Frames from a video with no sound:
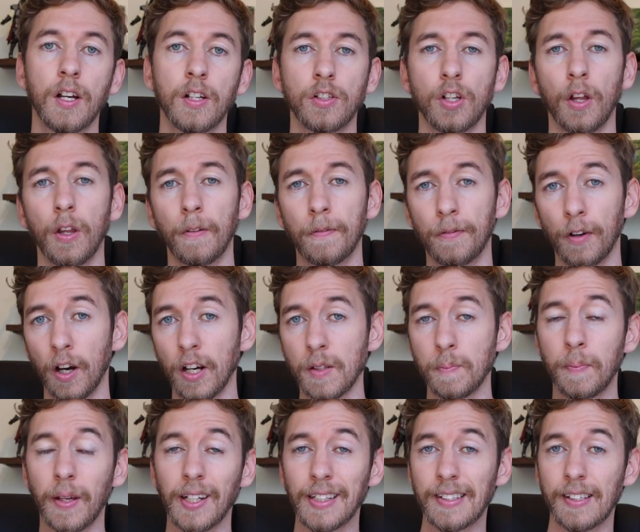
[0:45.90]
So the
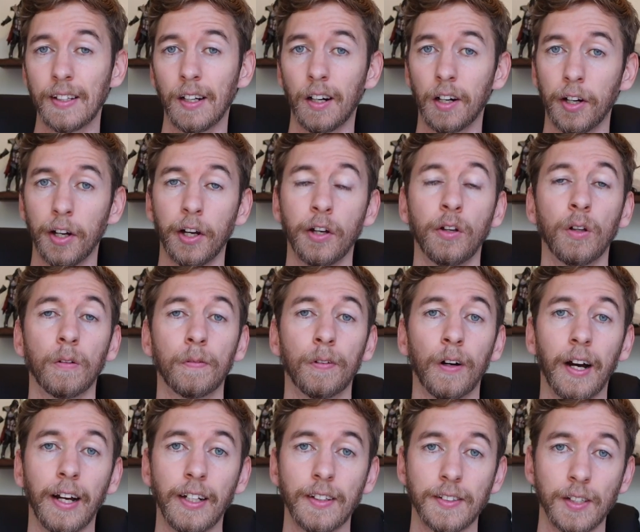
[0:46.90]
first big scenario you'll
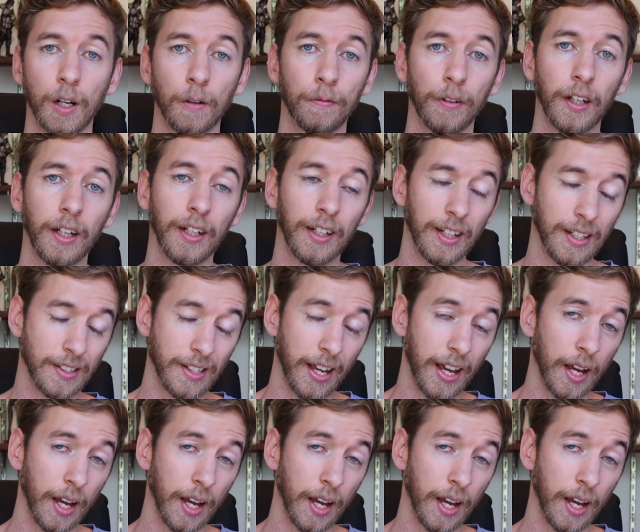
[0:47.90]
find yourself in is